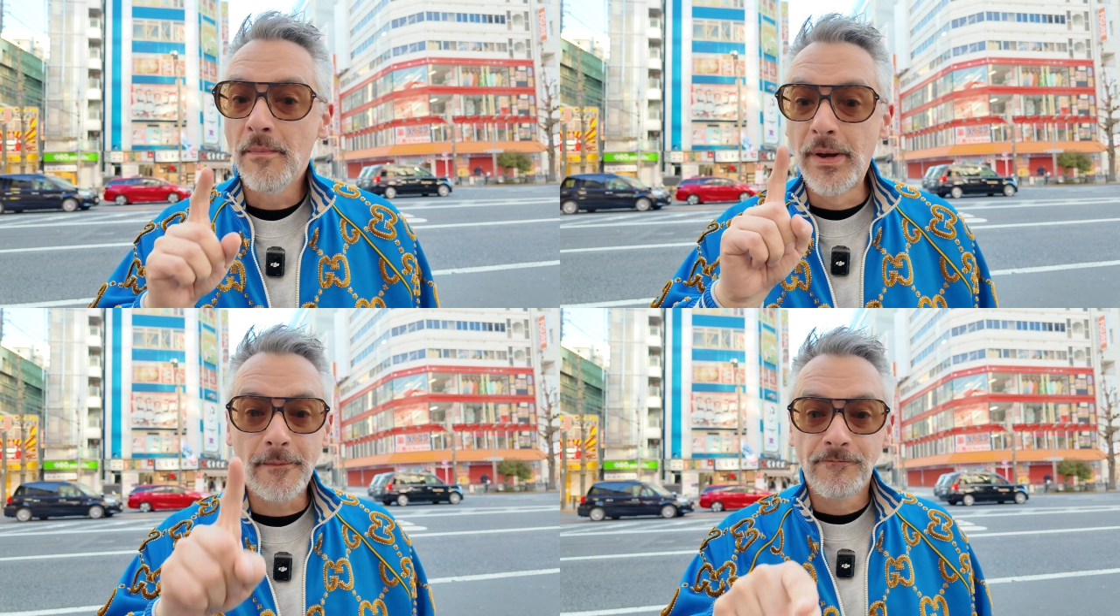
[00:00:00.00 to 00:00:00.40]

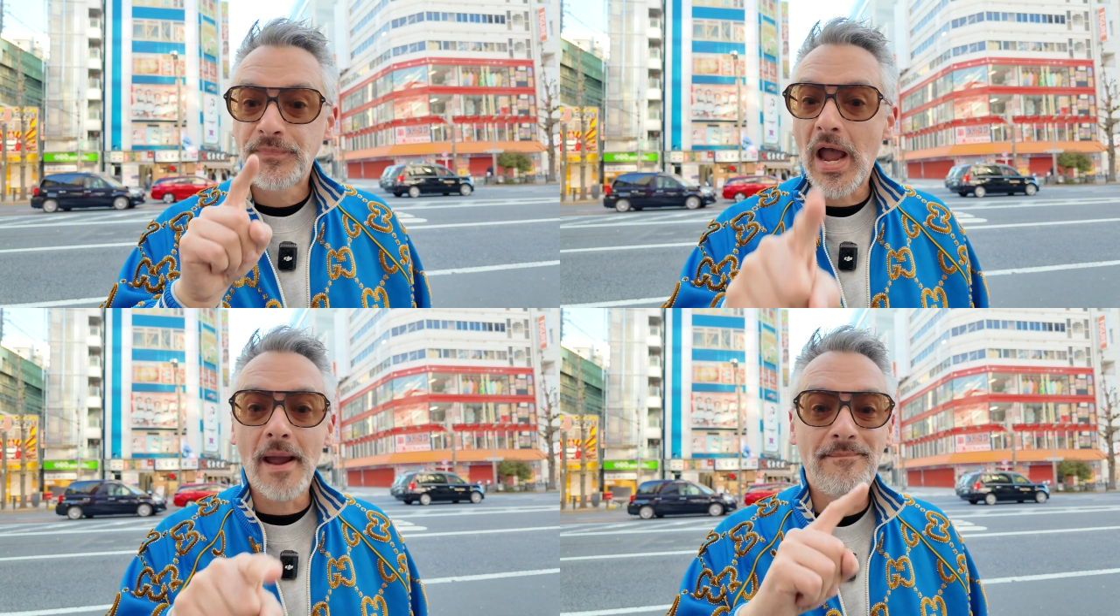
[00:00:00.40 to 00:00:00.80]
But
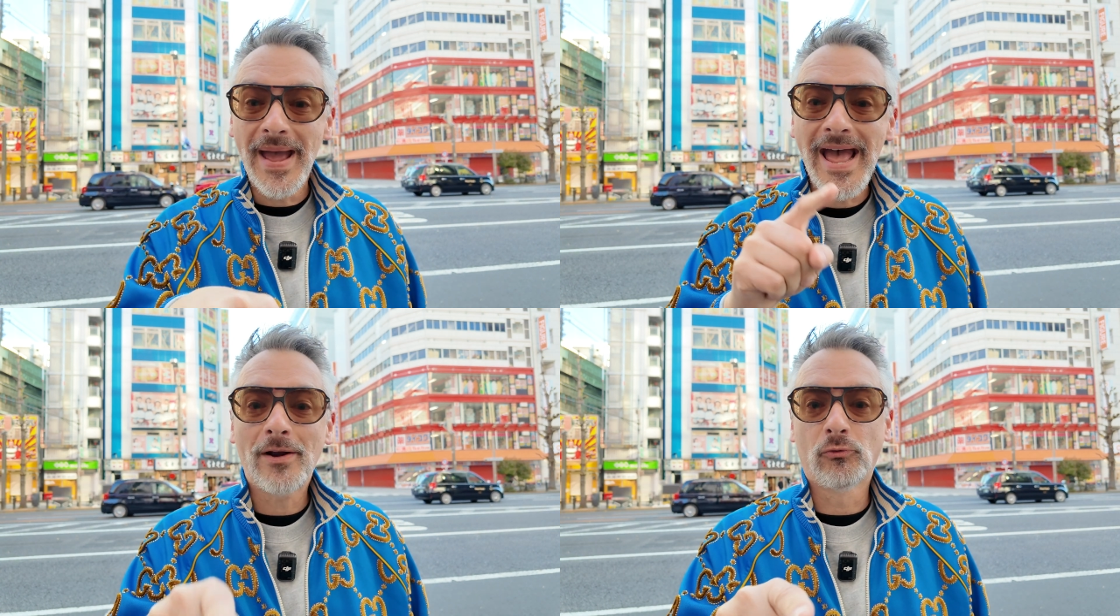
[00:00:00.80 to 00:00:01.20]
I
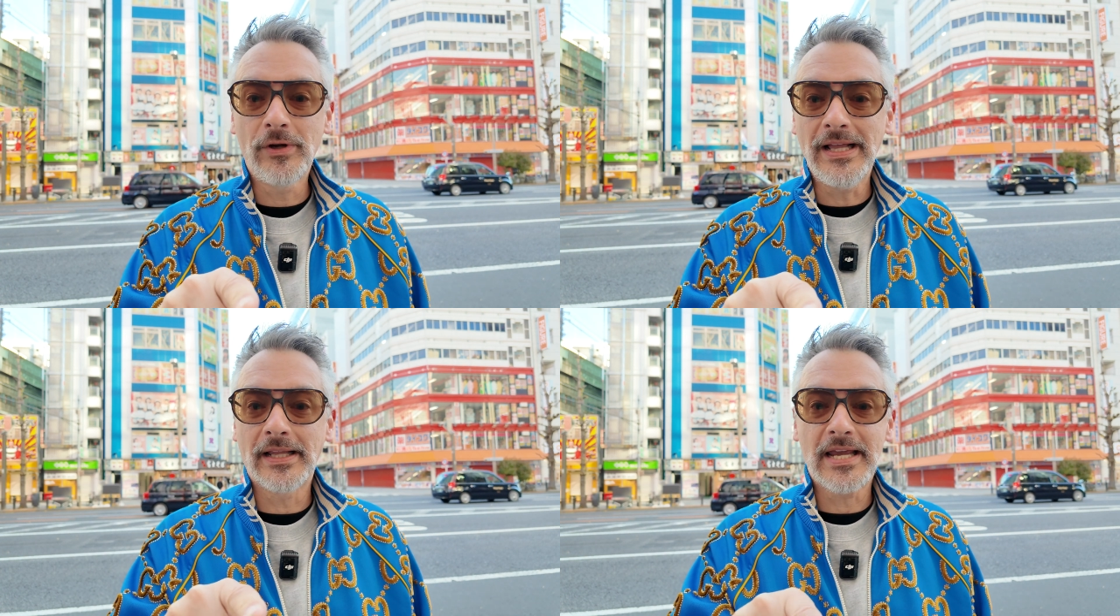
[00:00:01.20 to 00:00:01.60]
bet,
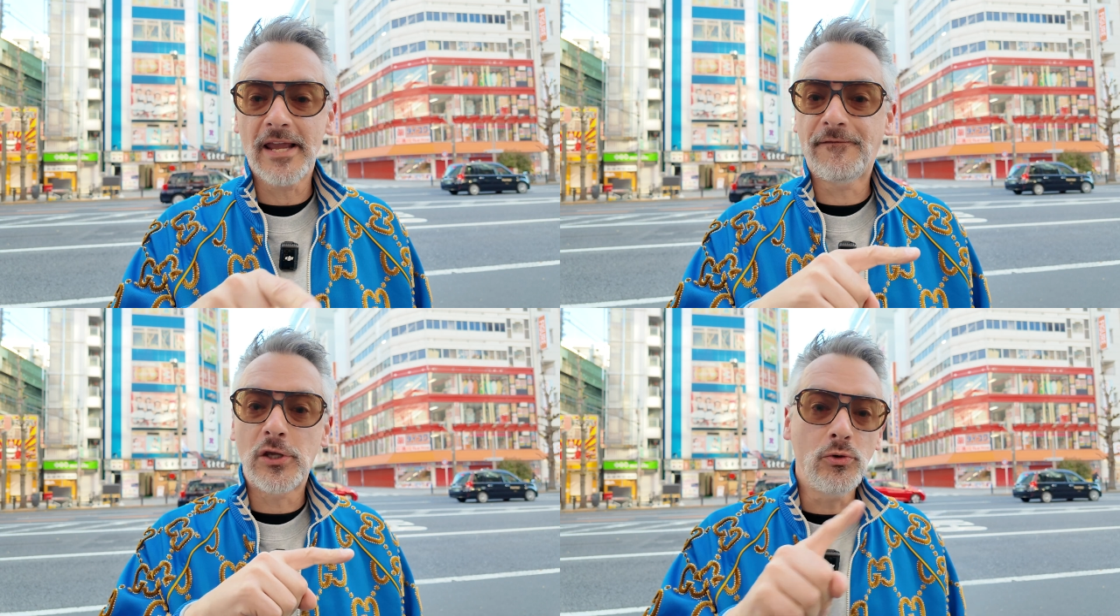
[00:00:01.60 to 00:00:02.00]
really,
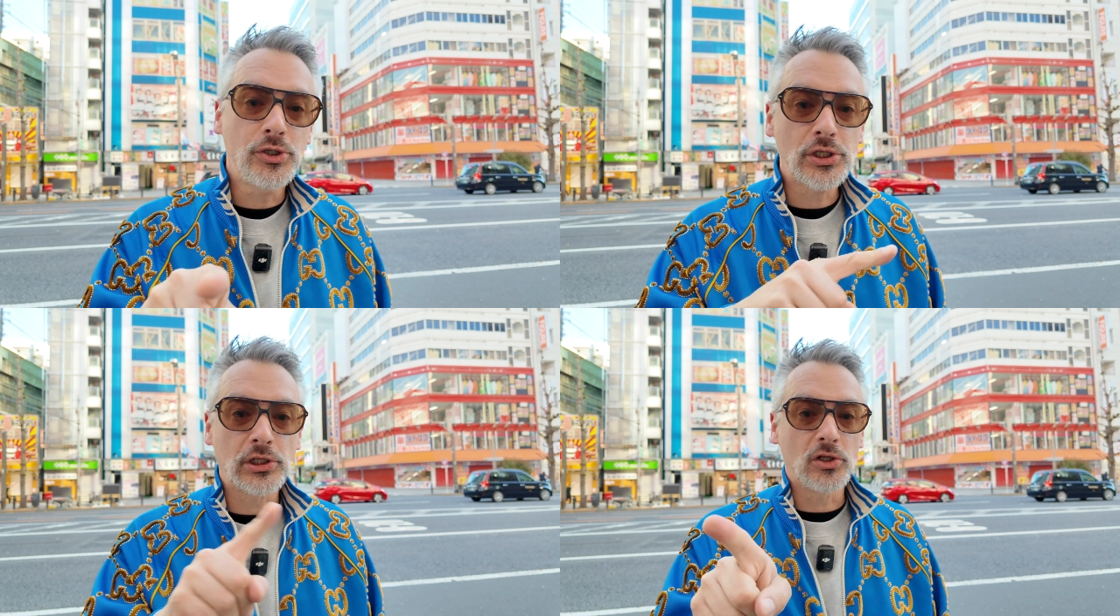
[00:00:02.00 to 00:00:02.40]
if you
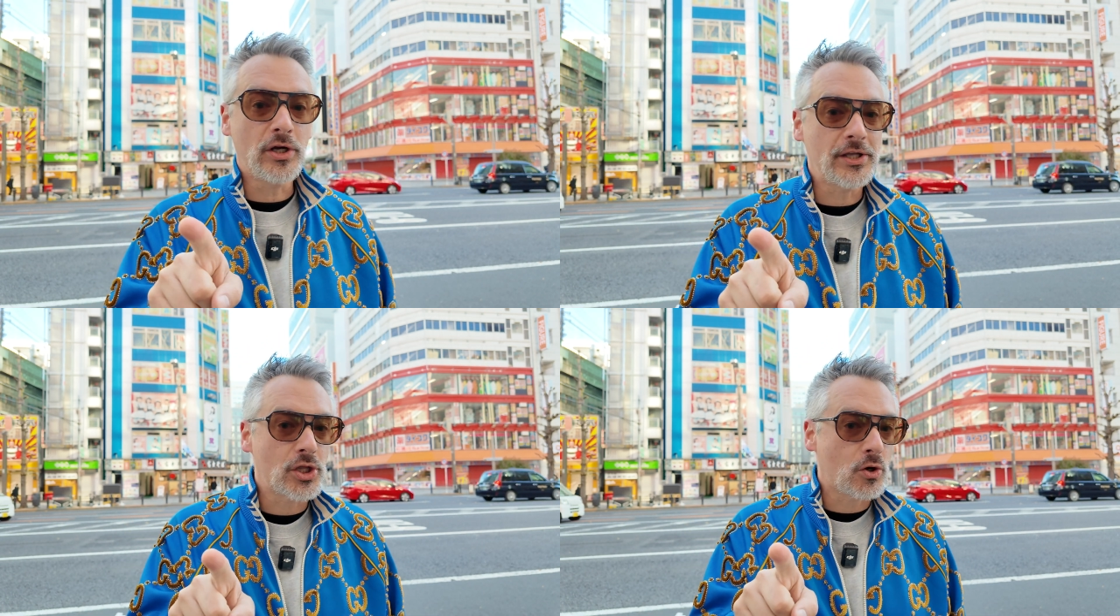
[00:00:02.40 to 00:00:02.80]
just
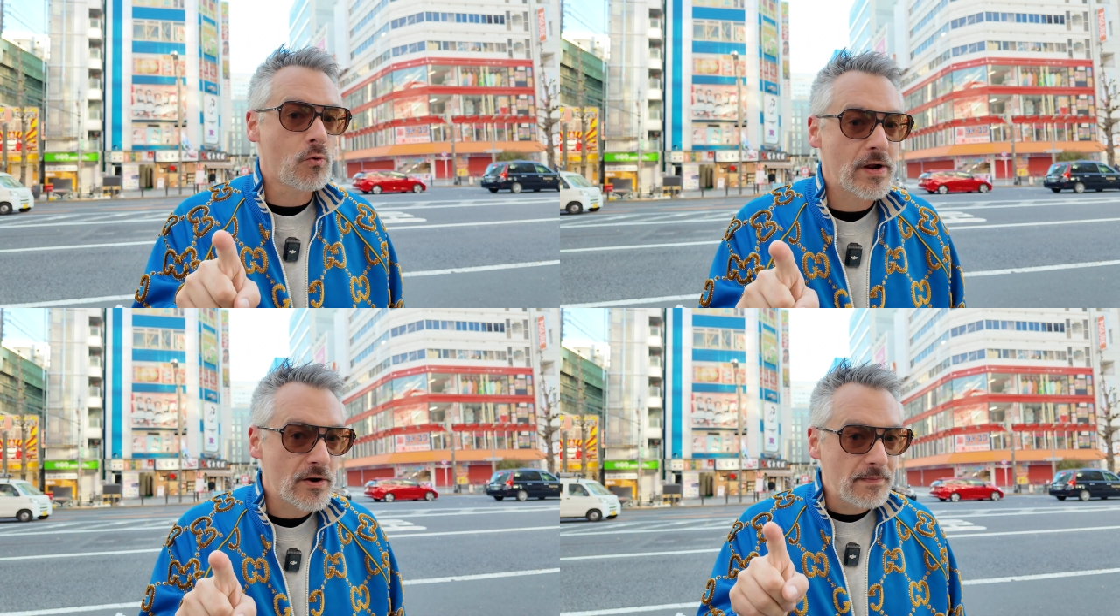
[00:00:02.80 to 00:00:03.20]
look at the
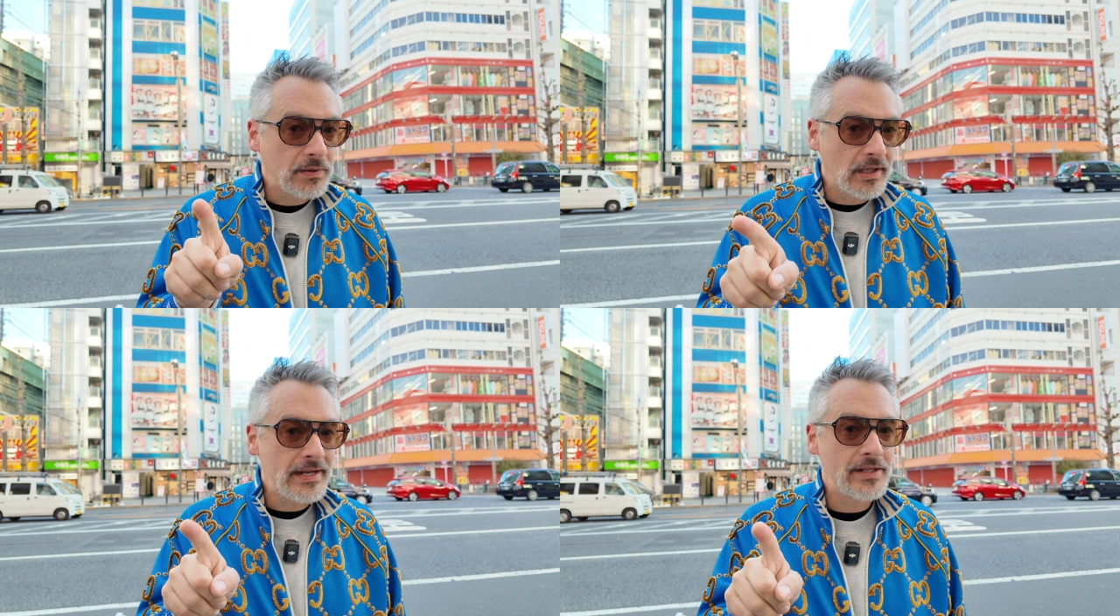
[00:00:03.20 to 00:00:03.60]
query
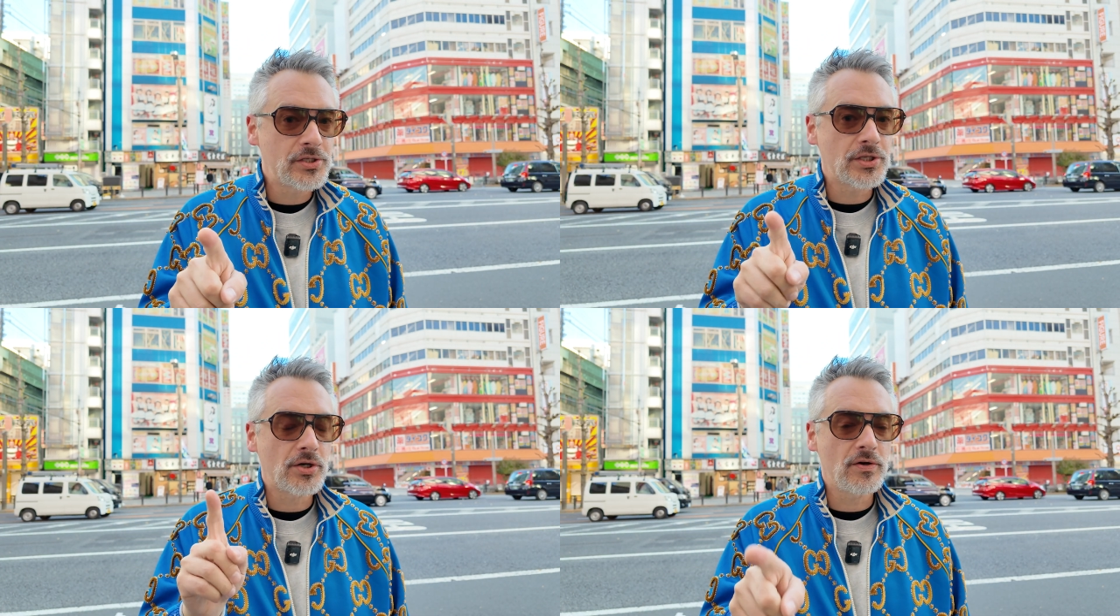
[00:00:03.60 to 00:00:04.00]

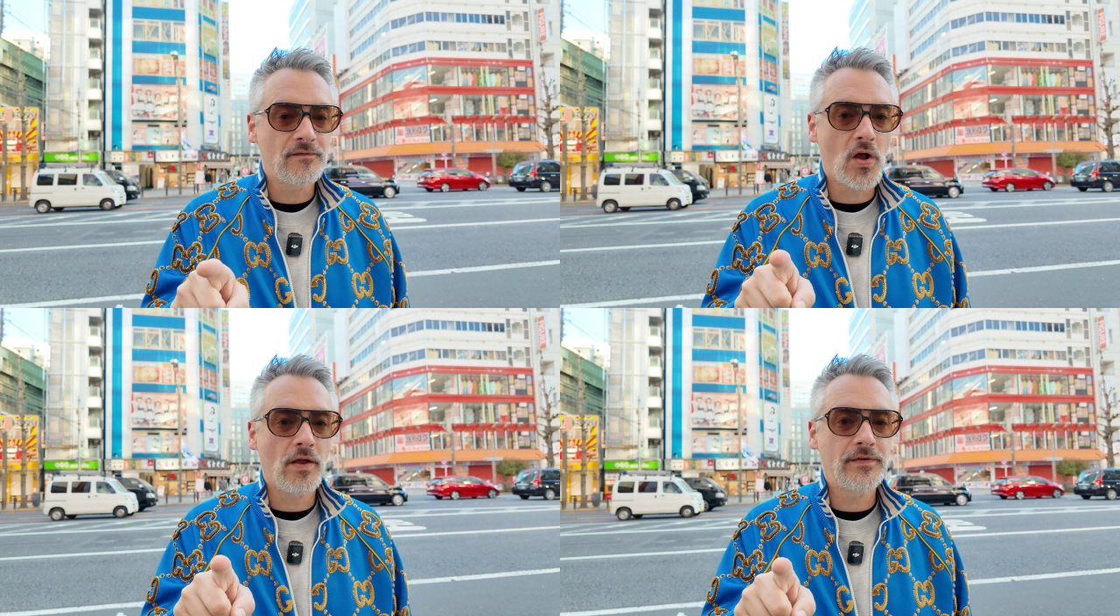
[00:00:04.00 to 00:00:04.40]
plans that are
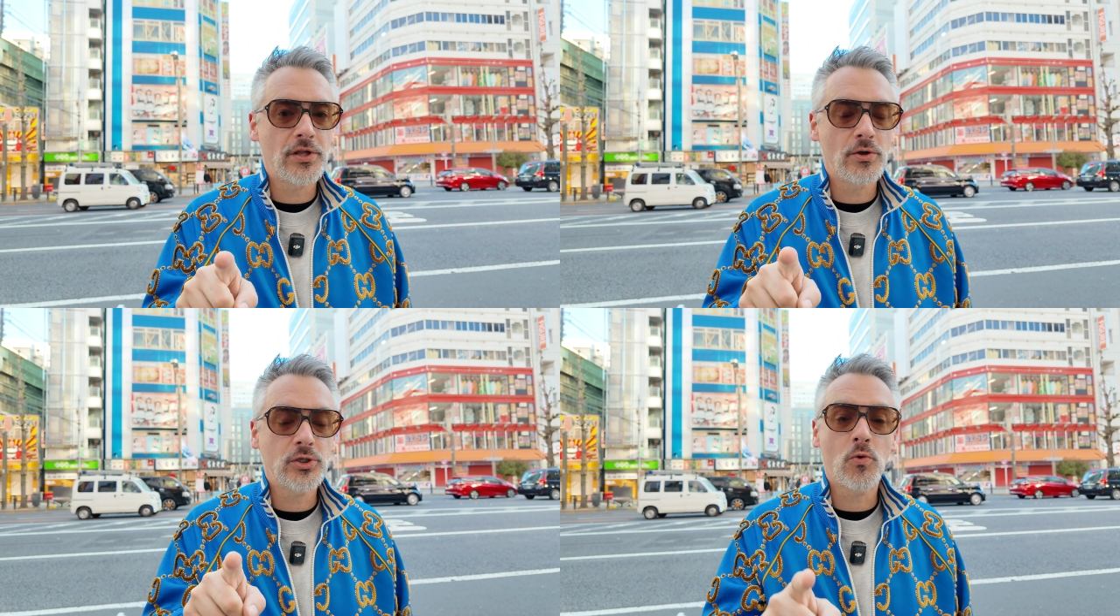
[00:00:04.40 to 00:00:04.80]
involved
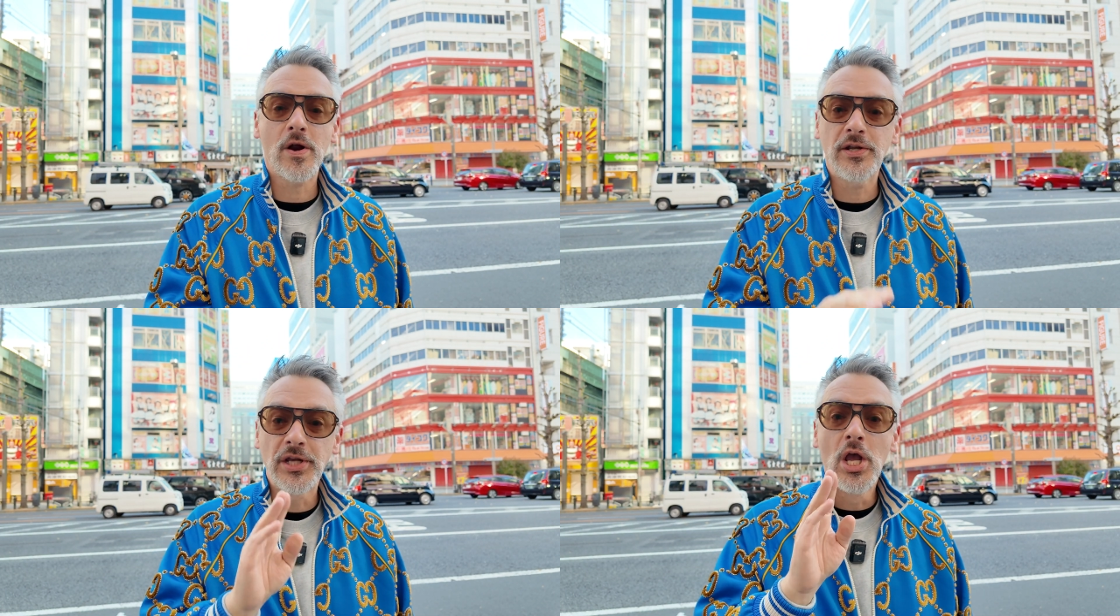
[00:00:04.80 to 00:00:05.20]
in those
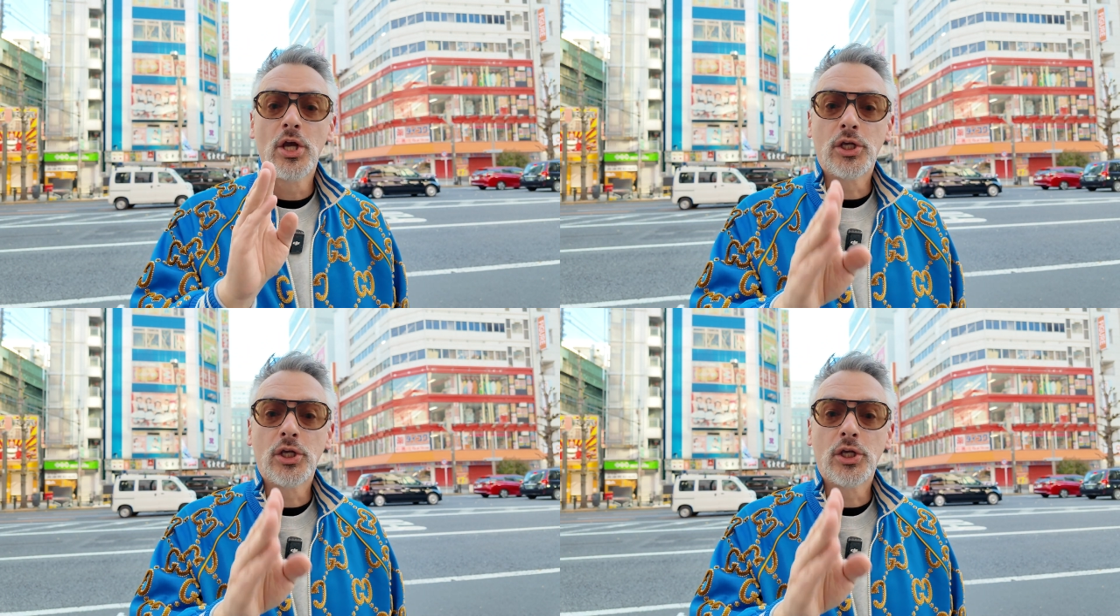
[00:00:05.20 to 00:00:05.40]
queries,